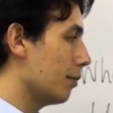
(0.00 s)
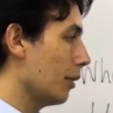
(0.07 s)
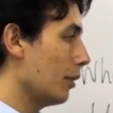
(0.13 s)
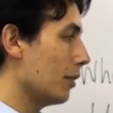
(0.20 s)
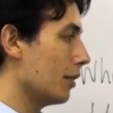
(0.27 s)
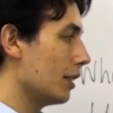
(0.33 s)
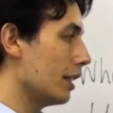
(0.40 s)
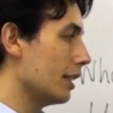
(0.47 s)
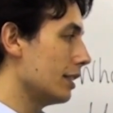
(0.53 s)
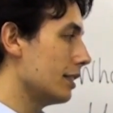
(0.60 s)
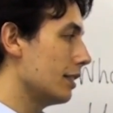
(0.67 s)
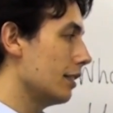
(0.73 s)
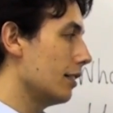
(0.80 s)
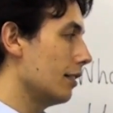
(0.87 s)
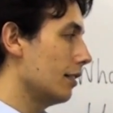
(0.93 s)
Both of
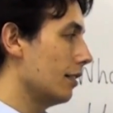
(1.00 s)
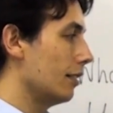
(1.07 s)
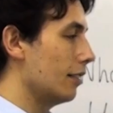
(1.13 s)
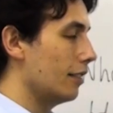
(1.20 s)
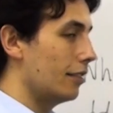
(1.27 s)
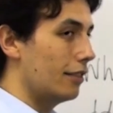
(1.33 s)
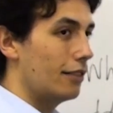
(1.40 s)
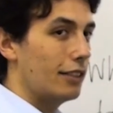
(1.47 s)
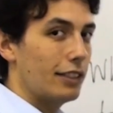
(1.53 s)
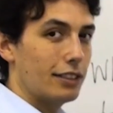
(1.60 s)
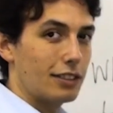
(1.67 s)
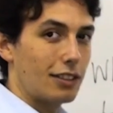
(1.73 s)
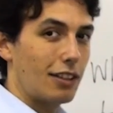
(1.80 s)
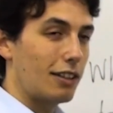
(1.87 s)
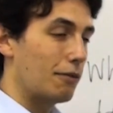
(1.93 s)
these,
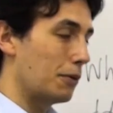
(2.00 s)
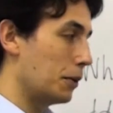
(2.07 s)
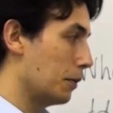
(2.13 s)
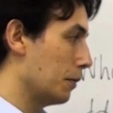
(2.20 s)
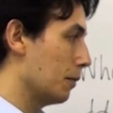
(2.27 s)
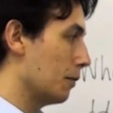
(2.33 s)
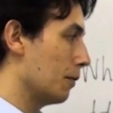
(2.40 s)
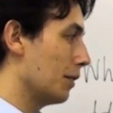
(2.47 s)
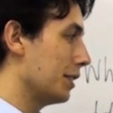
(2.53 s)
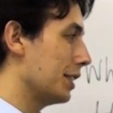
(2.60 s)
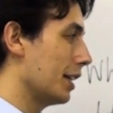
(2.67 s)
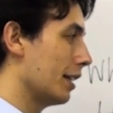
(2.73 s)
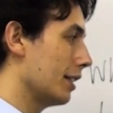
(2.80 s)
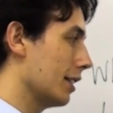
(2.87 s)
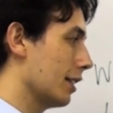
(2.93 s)
it's kind of a
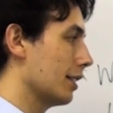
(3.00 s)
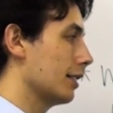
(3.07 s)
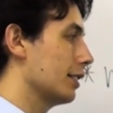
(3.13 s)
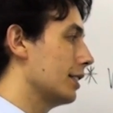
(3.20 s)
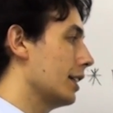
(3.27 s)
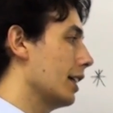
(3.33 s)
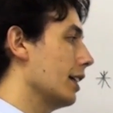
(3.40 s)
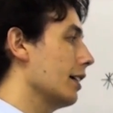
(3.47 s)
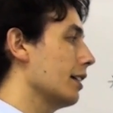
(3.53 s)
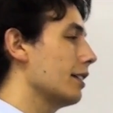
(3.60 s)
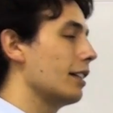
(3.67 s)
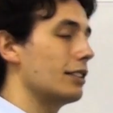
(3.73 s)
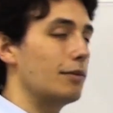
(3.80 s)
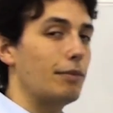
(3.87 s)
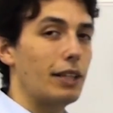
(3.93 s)
redundant G,
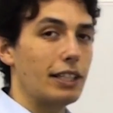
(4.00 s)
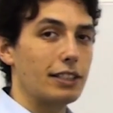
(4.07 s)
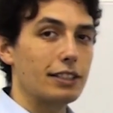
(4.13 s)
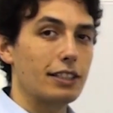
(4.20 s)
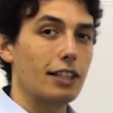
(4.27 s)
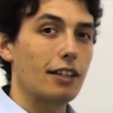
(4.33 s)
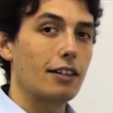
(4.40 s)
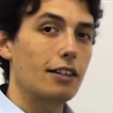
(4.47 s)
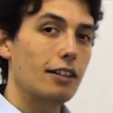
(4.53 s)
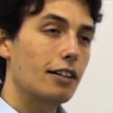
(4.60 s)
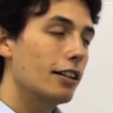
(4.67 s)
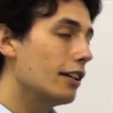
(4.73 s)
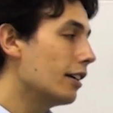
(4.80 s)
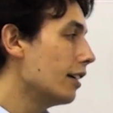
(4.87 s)
it doesn't make a sound.